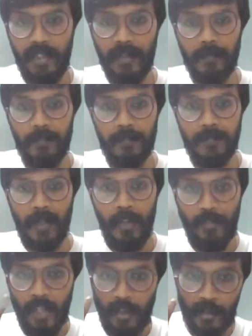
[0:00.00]

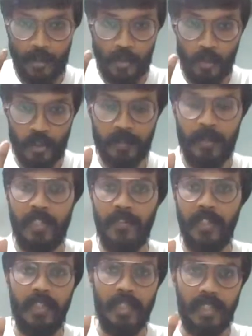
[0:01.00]
If you have to choose
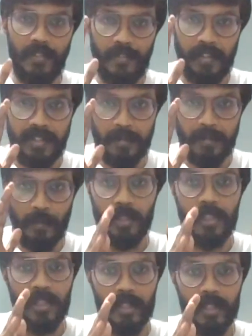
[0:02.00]
between a reference
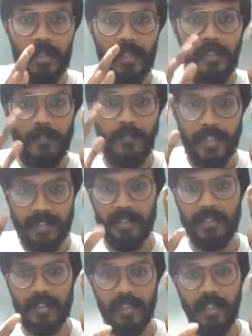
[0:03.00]
book
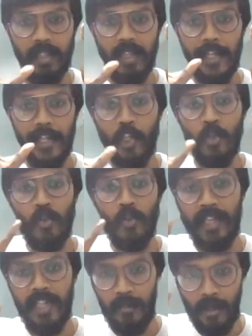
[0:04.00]
versus
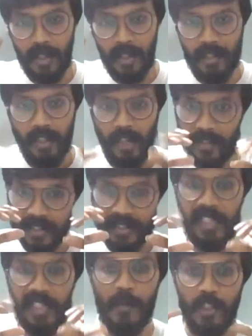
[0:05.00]
Q&A book of the
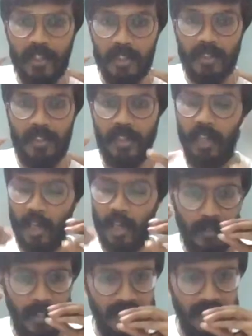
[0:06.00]
same author or
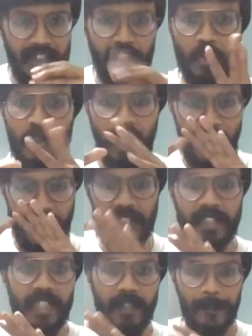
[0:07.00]
of the institute,
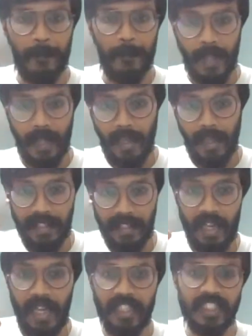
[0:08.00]
anything, in the
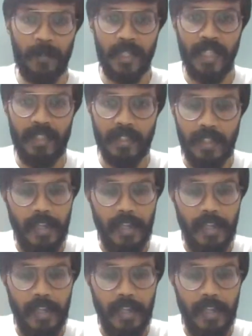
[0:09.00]
last minute,